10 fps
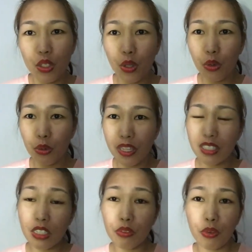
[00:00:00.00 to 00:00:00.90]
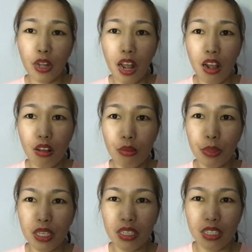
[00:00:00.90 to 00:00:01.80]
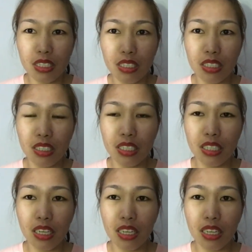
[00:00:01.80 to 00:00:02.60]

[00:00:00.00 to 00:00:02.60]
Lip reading: So that's it for now, because